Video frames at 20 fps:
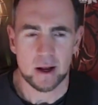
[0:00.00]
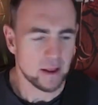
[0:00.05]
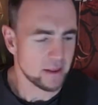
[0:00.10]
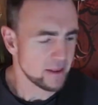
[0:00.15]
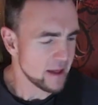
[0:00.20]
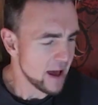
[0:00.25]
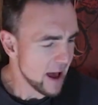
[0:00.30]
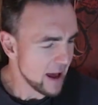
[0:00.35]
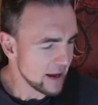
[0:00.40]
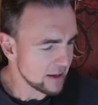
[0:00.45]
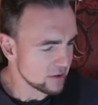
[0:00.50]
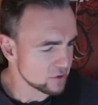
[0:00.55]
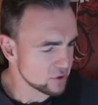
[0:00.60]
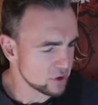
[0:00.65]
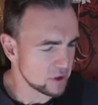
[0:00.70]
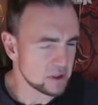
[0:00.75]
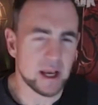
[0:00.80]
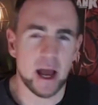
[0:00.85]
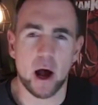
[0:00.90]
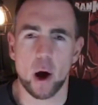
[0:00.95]
that
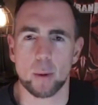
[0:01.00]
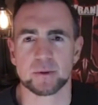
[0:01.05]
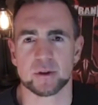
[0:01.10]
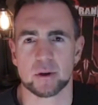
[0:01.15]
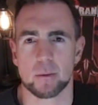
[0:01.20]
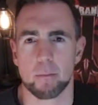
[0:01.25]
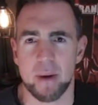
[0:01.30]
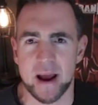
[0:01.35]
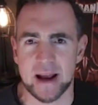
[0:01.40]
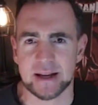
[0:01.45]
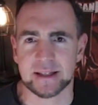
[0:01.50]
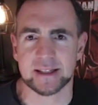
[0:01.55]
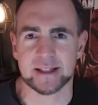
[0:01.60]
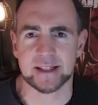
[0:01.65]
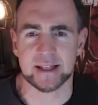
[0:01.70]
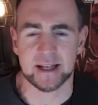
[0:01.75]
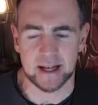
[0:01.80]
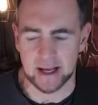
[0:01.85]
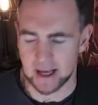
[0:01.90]
just helps the bass sit